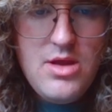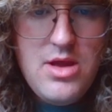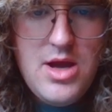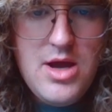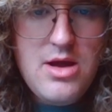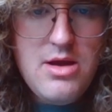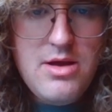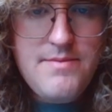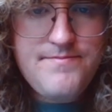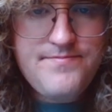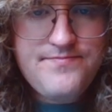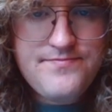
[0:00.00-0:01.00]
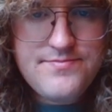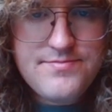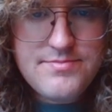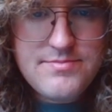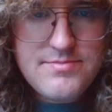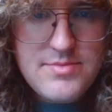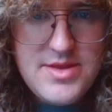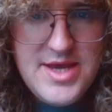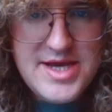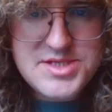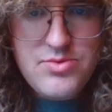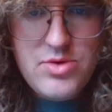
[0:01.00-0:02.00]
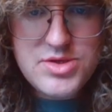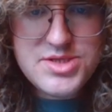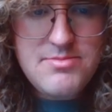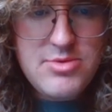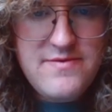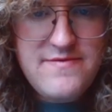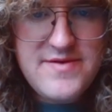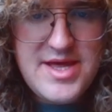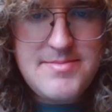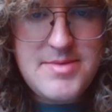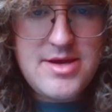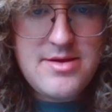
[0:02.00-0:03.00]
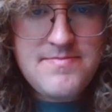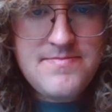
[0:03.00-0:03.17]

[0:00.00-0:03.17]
Yeah, so what's the move for them here?